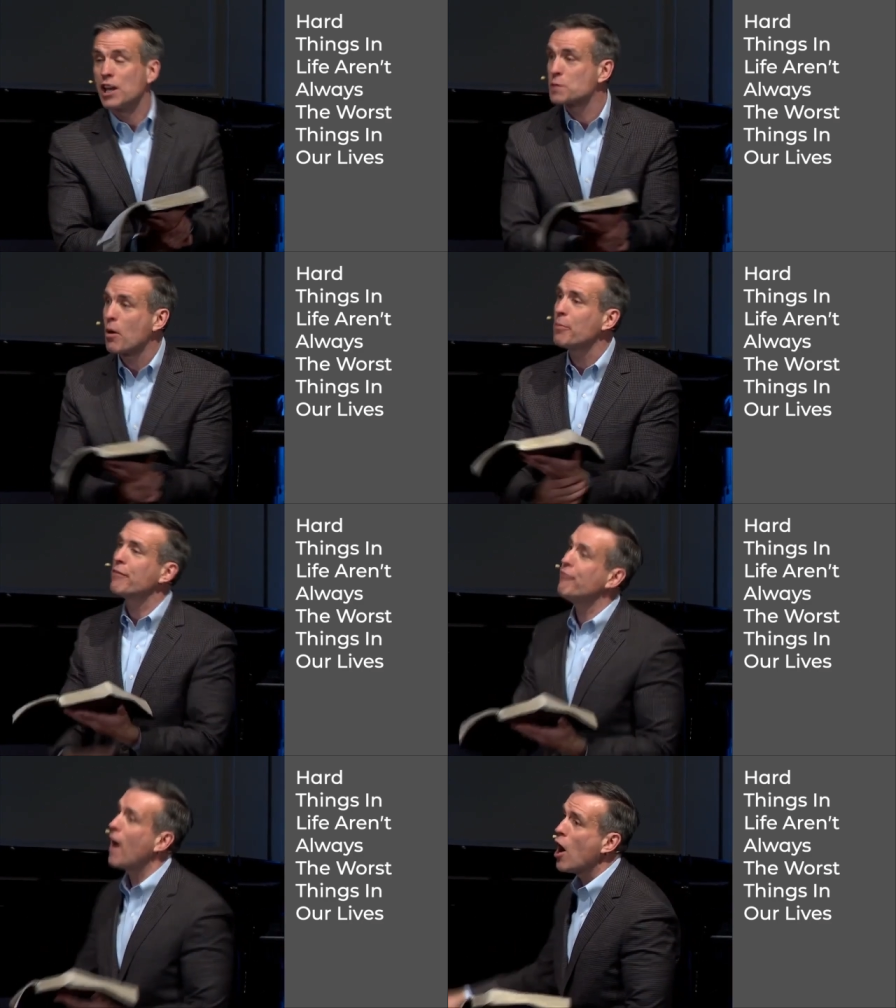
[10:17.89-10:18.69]
that has
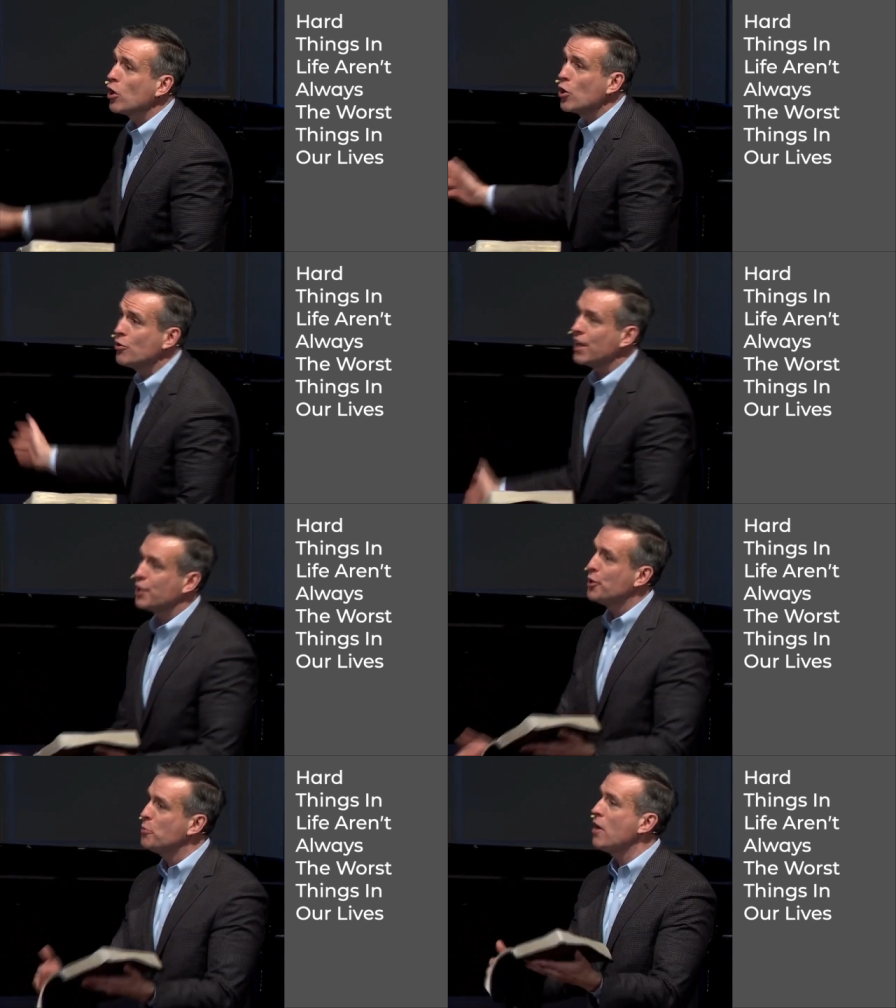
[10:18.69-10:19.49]
probably followed
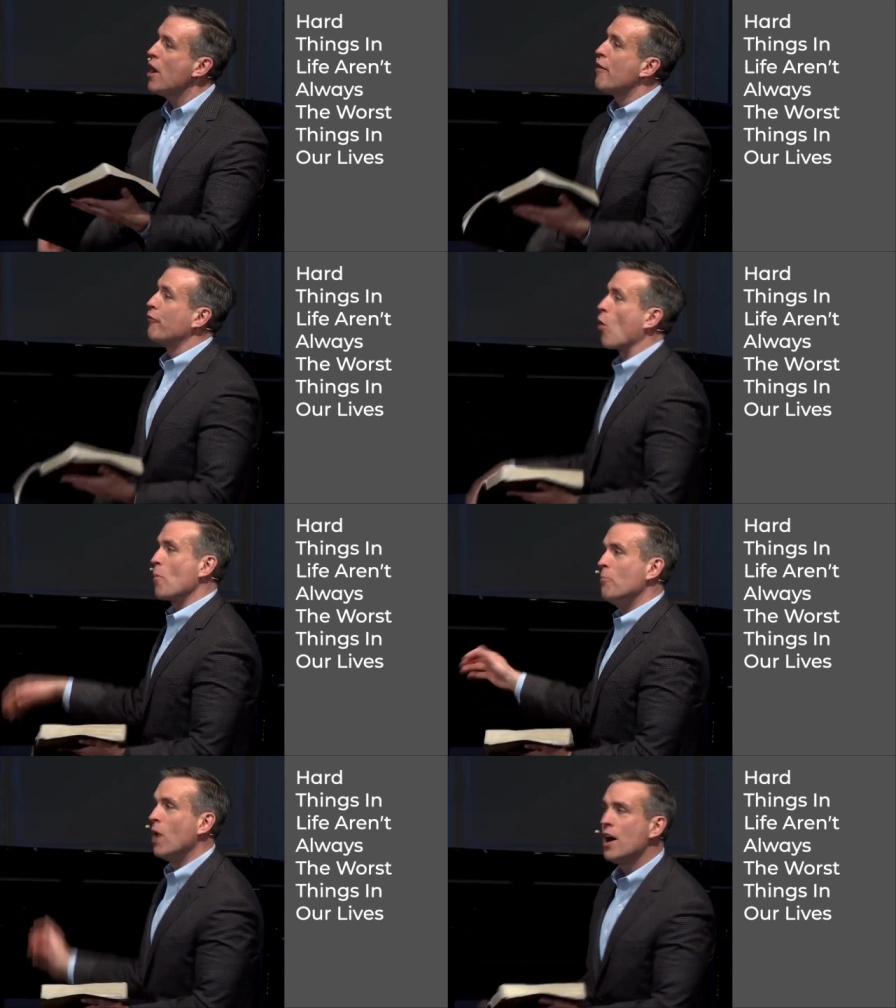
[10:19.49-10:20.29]
him
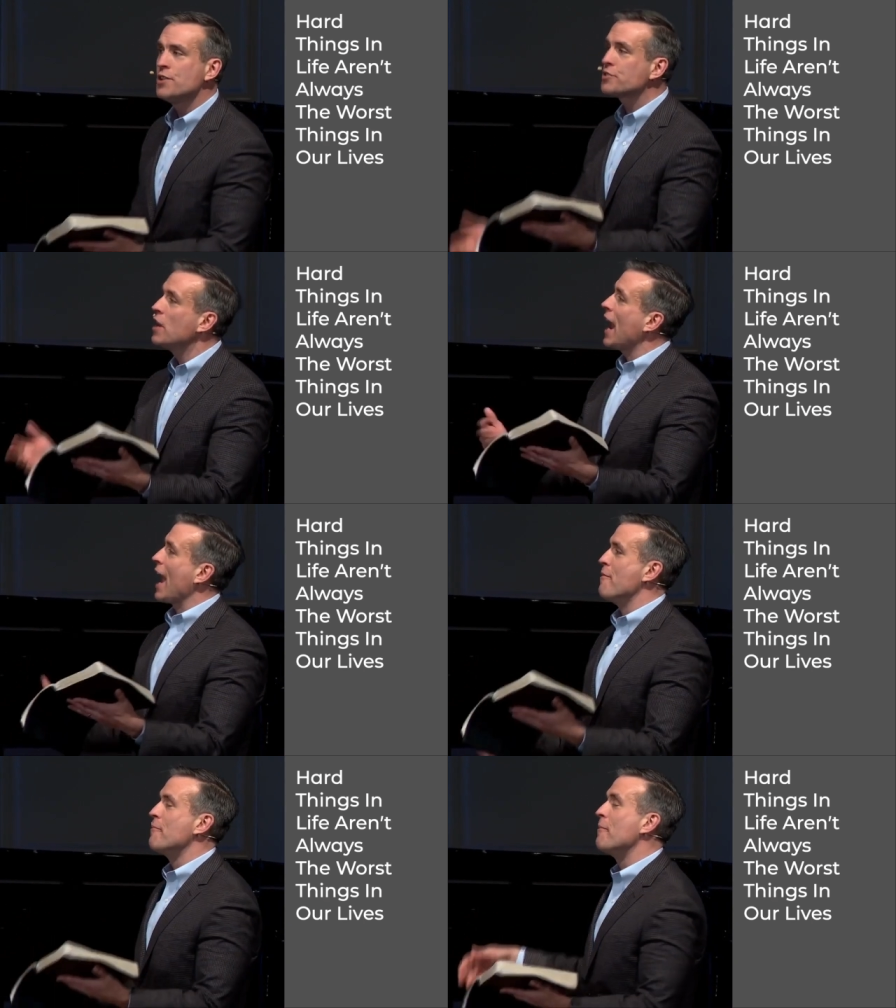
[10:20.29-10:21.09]
for months
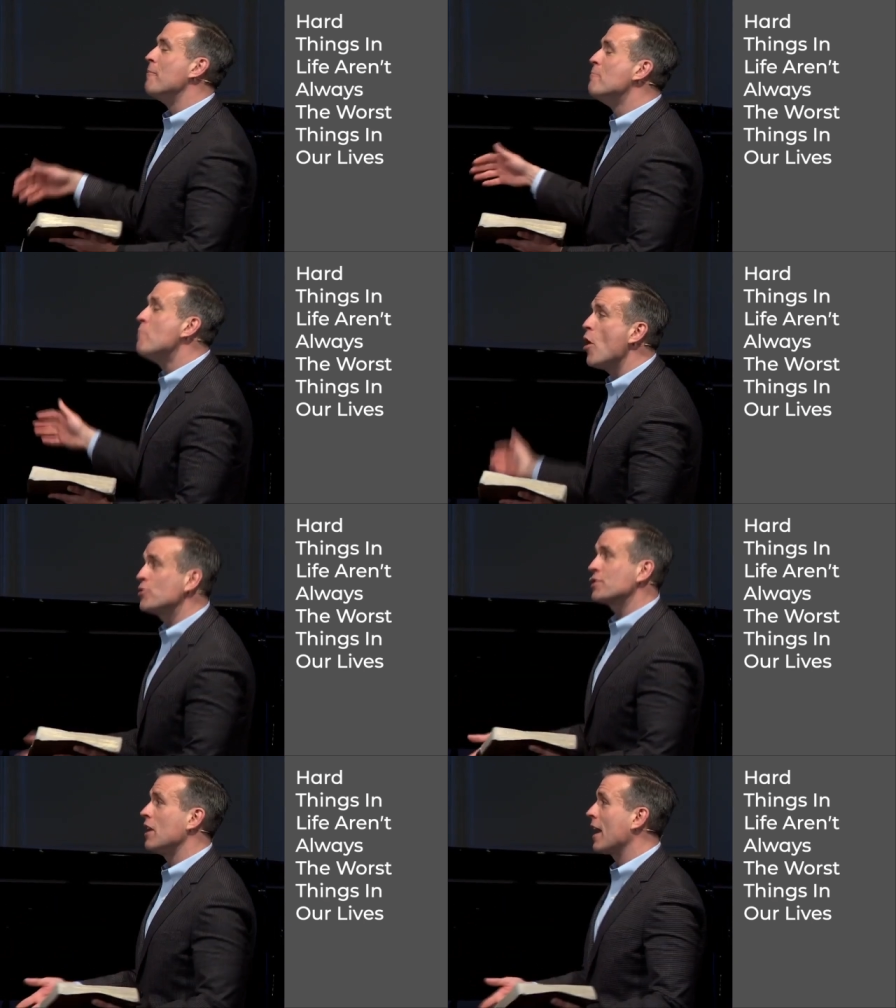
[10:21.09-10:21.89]
and
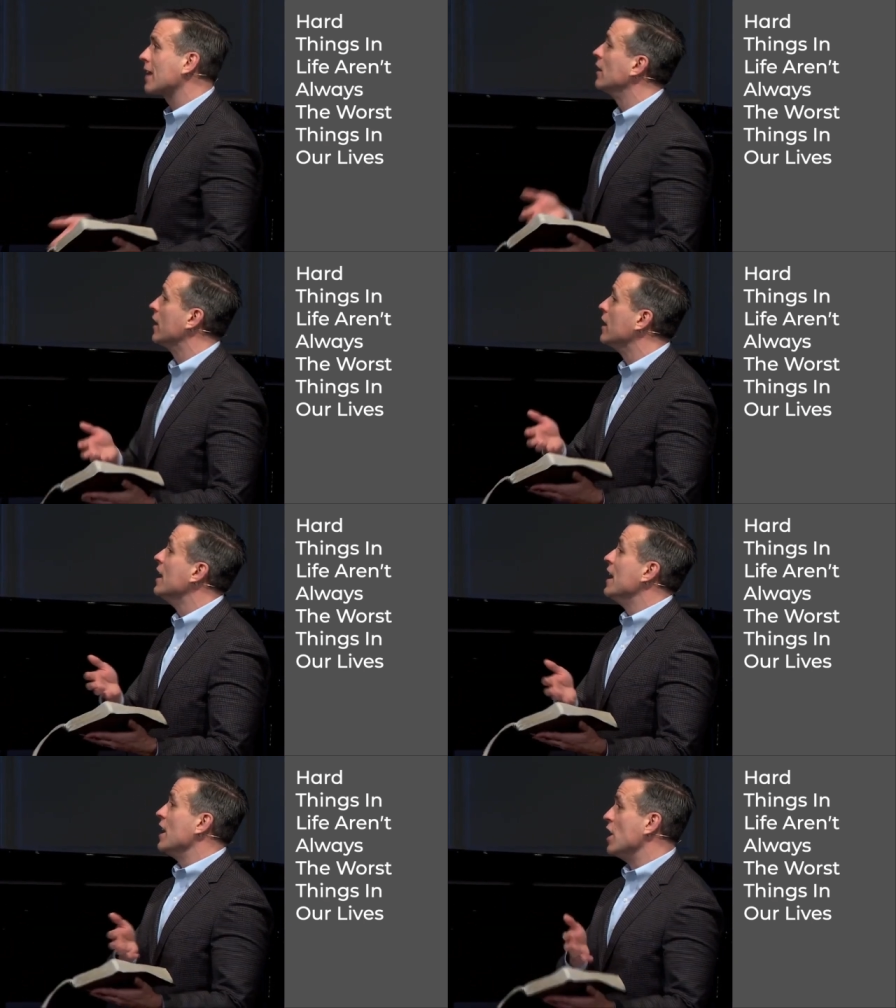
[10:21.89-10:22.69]
most likely
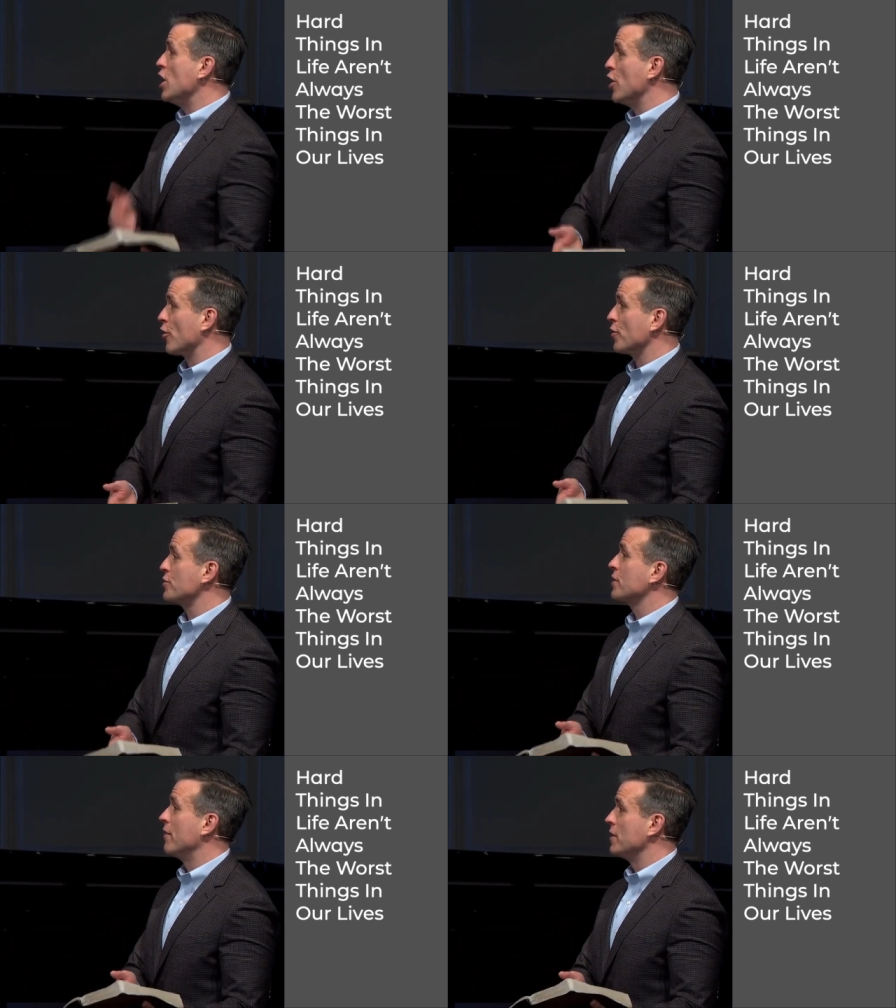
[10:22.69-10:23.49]

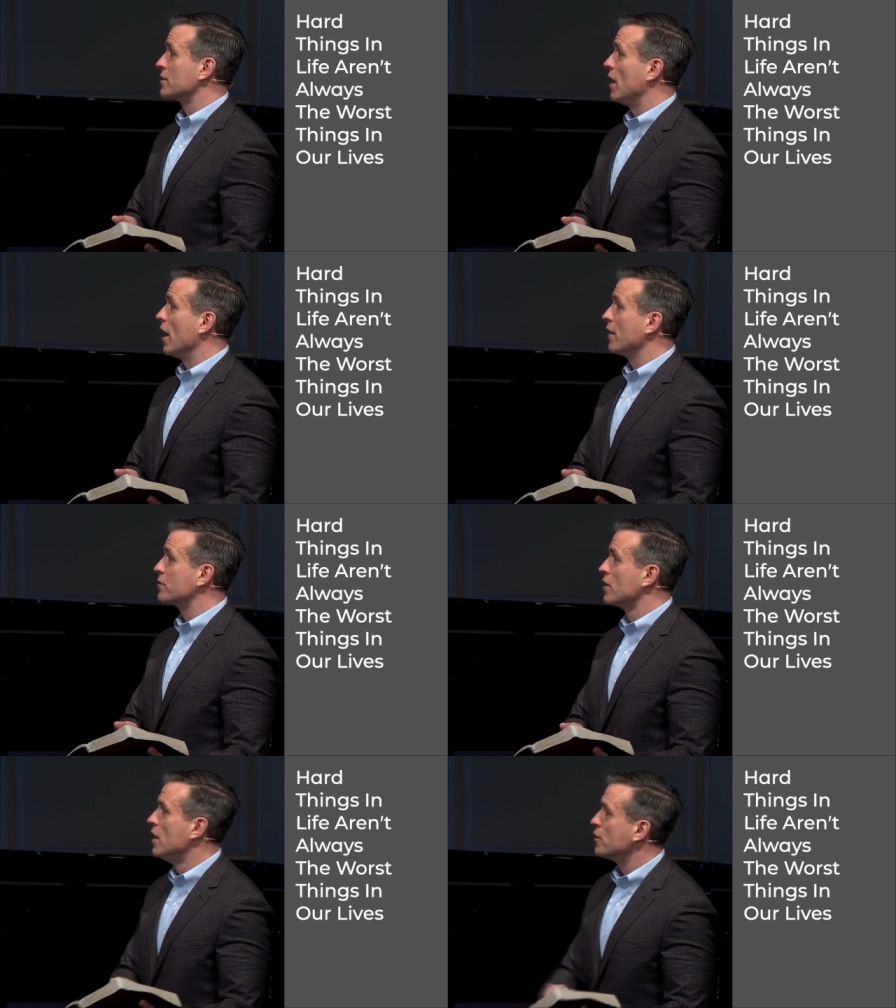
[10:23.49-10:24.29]
years of his
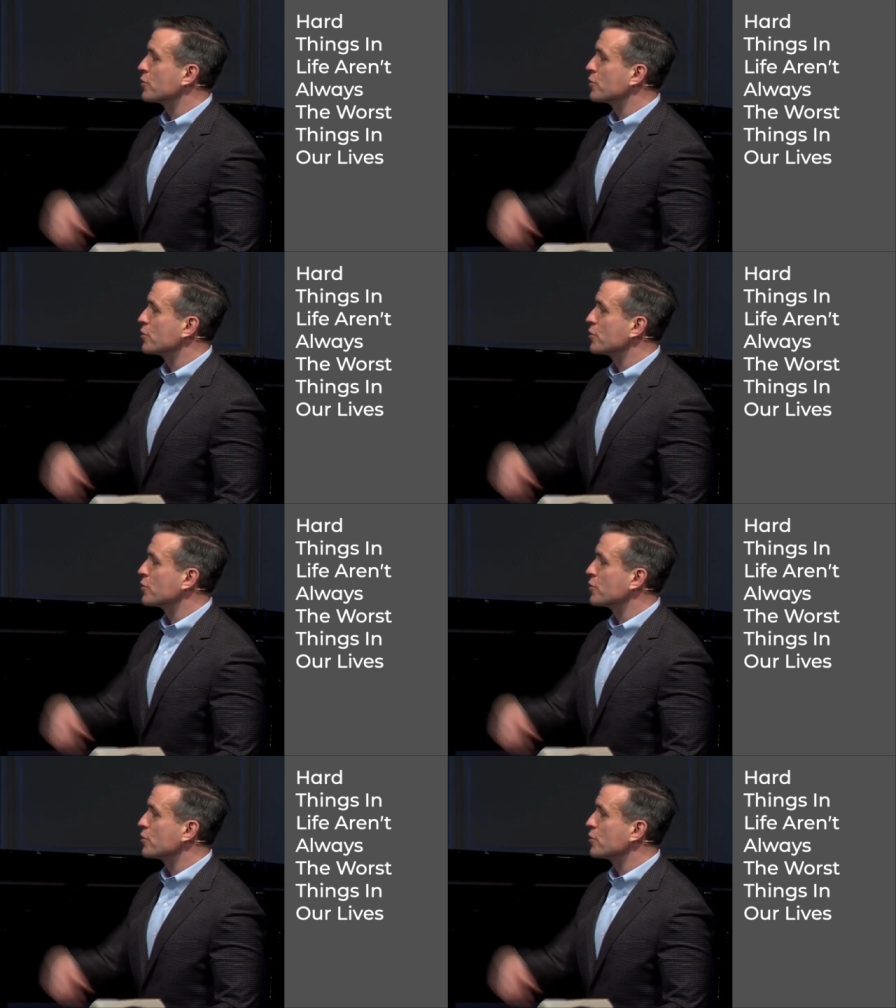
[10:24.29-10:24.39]
lives.